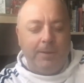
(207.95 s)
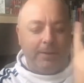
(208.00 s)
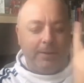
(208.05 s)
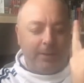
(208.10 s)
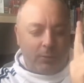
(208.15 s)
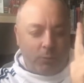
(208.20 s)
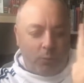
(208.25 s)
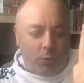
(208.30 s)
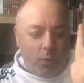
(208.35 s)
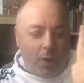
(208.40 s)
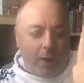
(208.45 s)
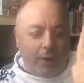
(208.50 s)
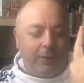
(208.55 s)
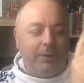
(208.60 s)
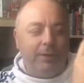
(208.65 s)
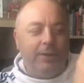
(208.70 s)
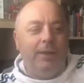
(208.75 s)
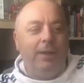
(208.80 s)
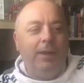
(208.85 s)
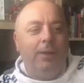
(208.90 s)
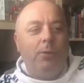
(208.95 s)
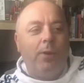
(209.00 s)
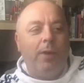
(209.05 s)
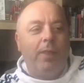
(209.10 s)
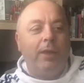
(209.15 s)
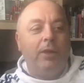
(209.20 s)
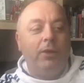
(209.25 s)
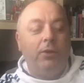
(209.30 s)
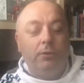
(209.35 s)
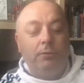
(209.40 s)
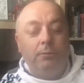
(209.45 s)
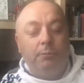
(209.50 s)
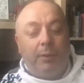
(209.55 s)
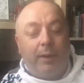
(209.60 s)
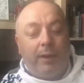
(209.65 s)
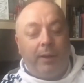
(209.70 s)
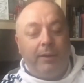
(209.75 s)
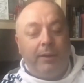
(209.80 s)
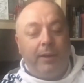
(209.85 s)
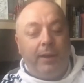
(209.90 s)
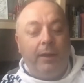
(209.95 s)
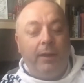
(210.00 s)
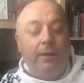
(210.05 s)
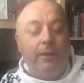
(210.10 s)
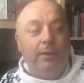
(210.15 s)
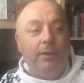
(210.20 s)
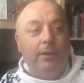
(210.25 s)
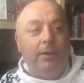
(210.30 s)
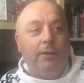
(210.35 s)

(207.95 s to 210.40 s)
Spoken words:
There's 1 year where they couldn't play there